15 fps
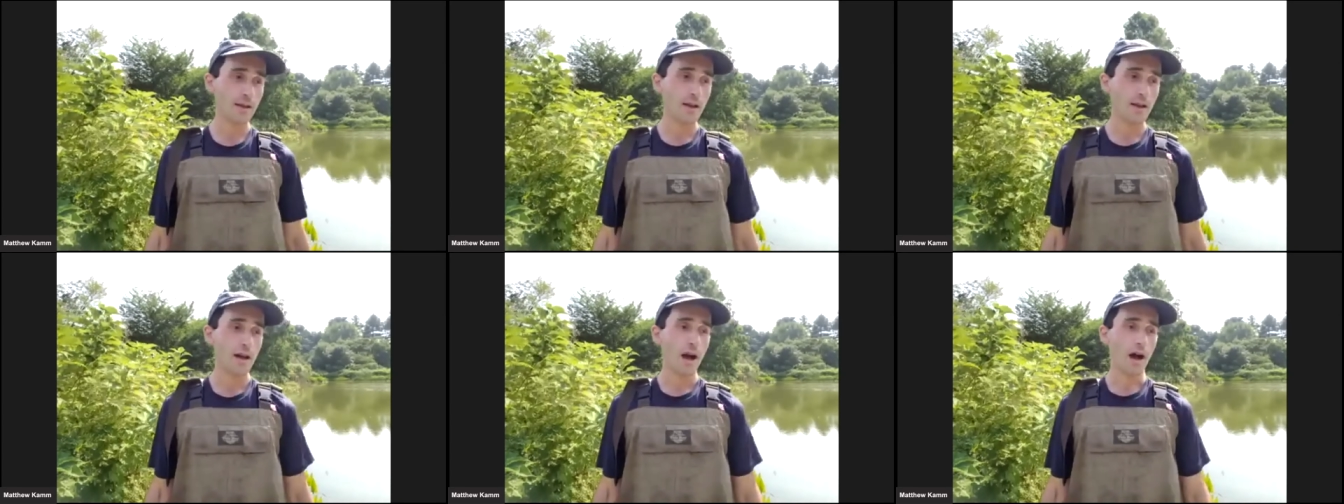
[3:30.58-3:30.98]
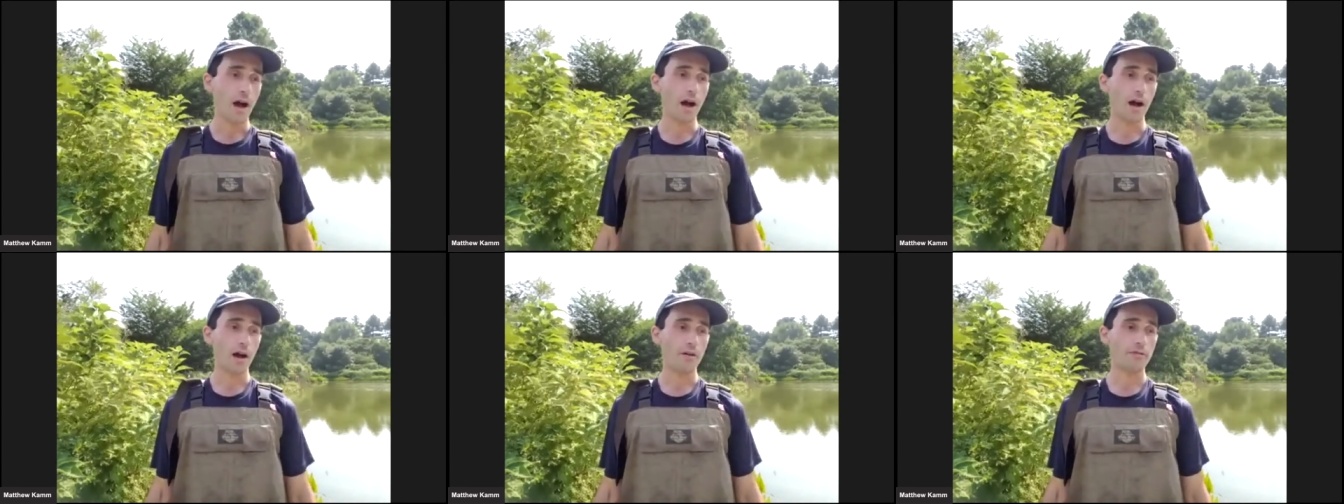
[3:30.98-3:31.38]
uh,
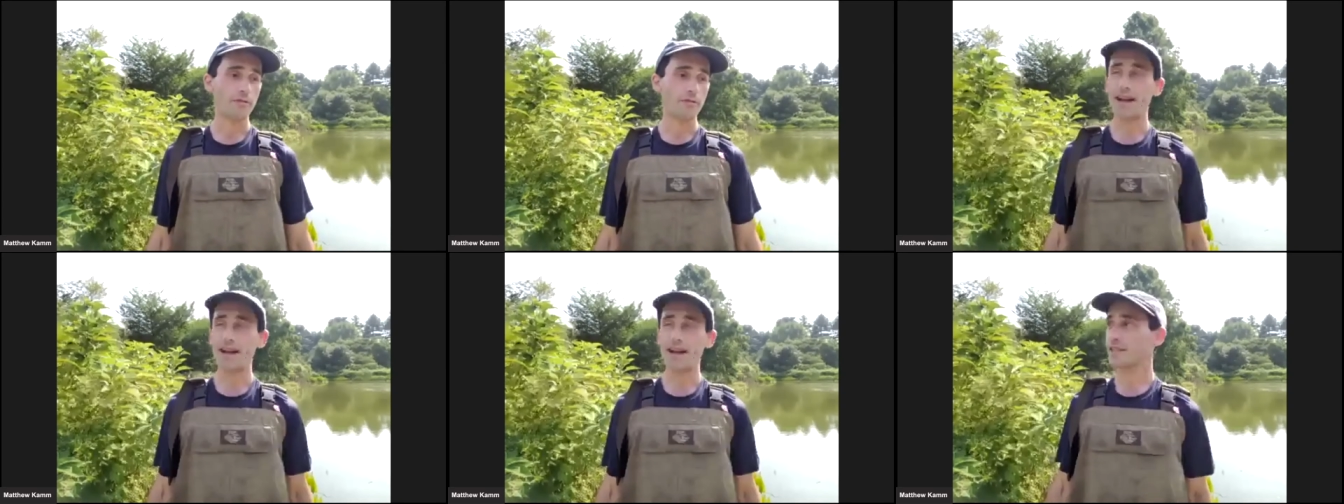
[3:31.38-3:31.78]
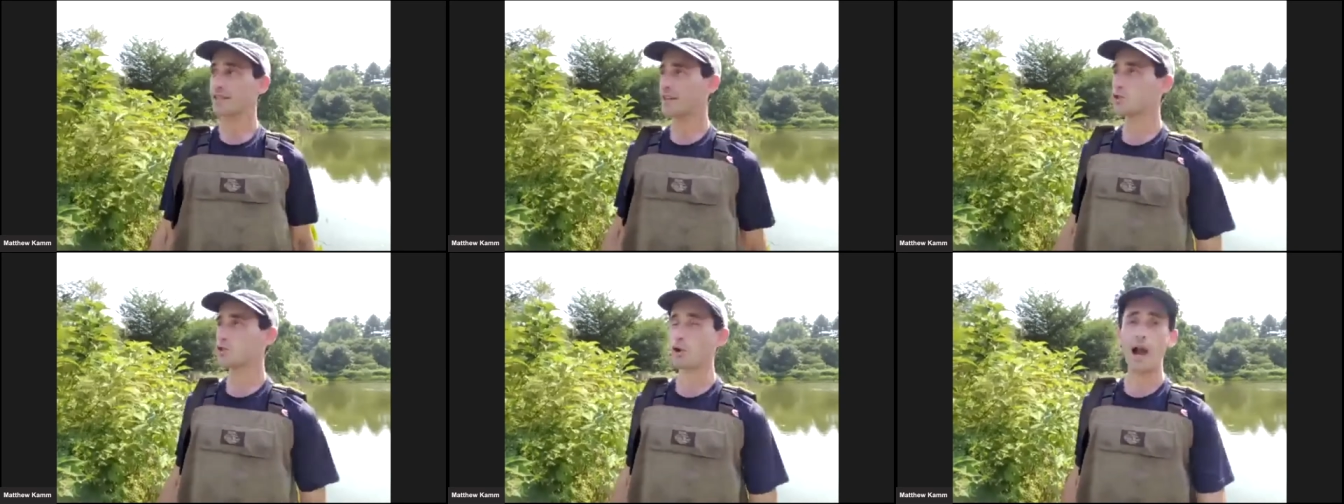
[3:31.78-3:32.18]
Faxon has
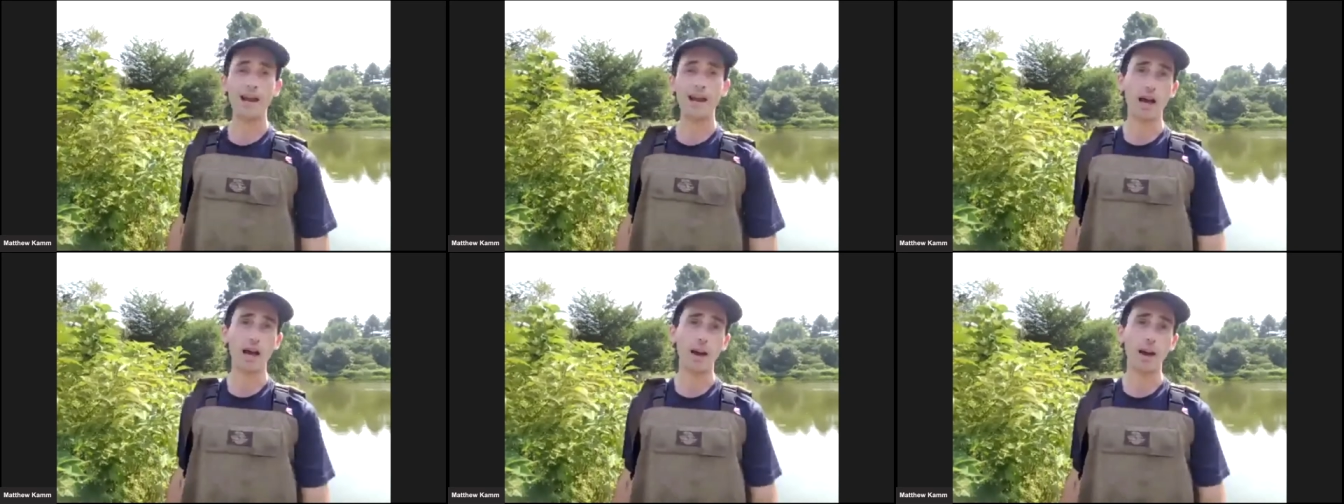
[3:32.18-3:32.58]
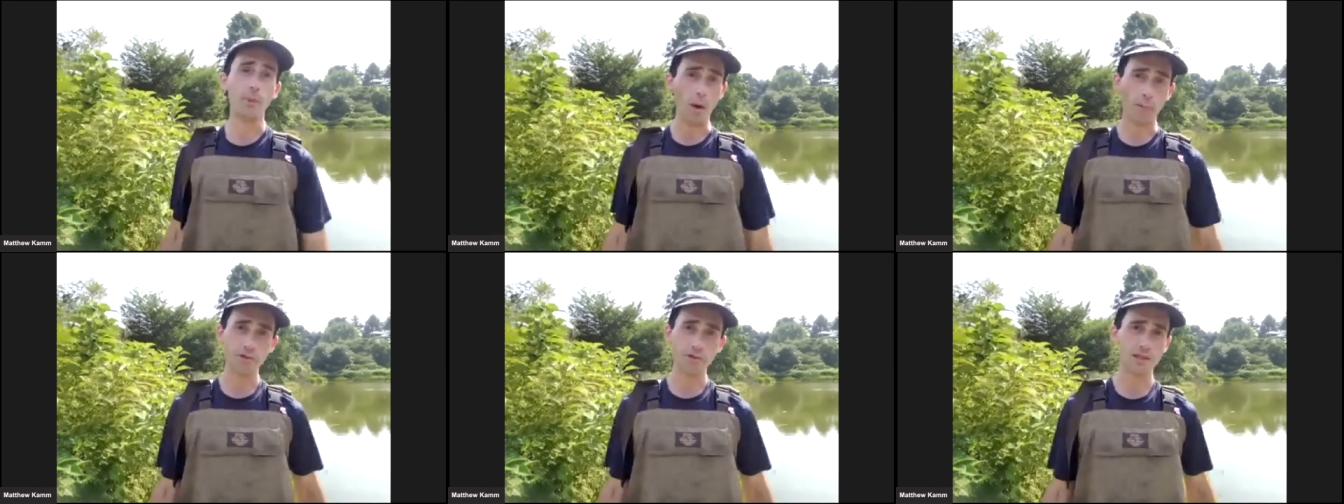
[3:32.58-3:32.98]
dried up
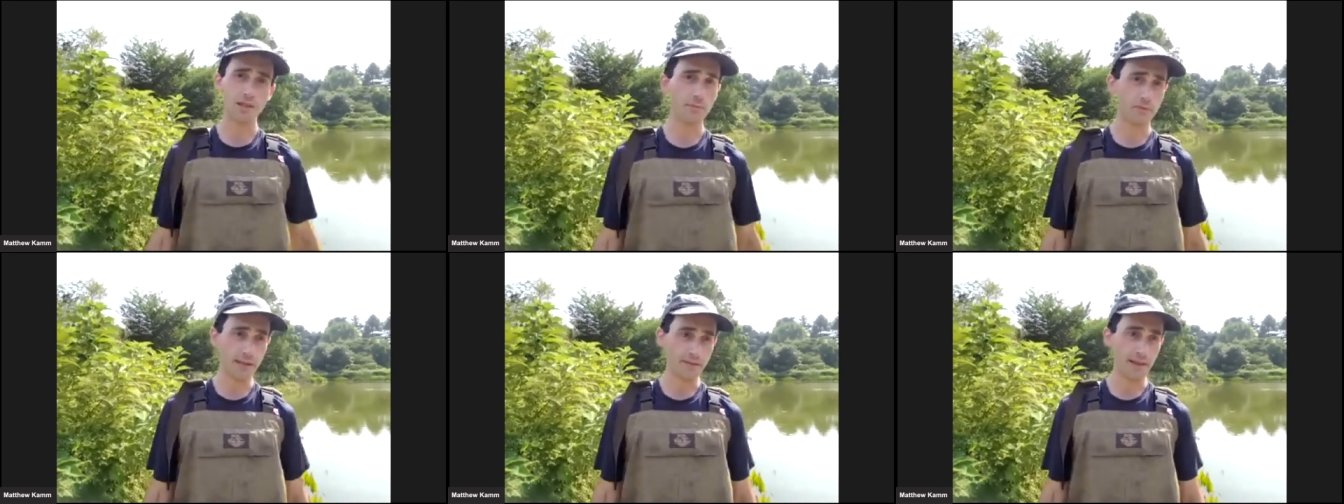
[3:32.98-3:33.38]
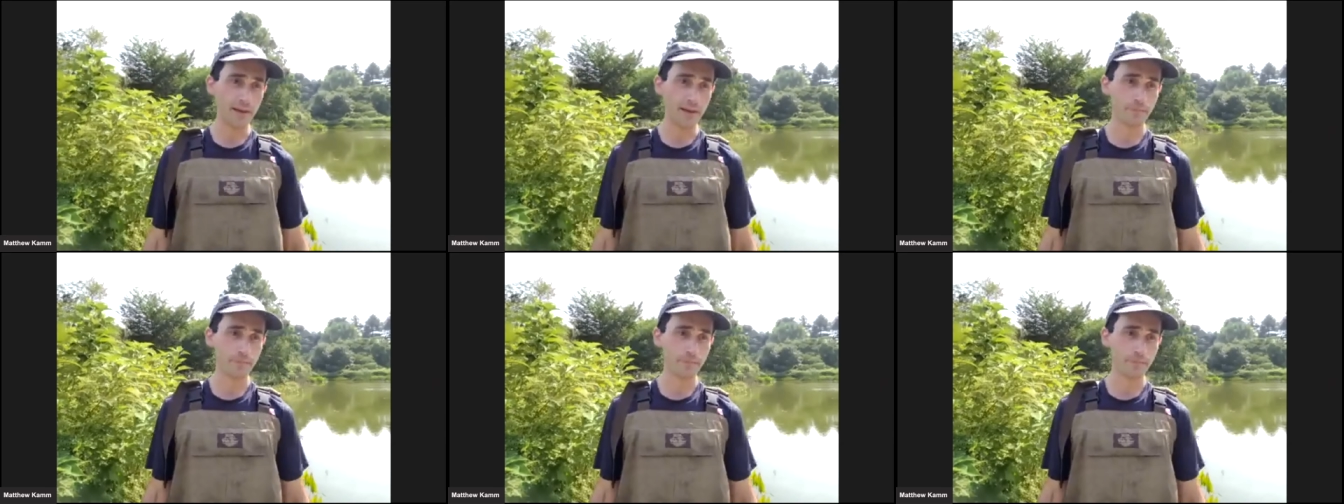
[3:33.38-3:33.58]
almost completely.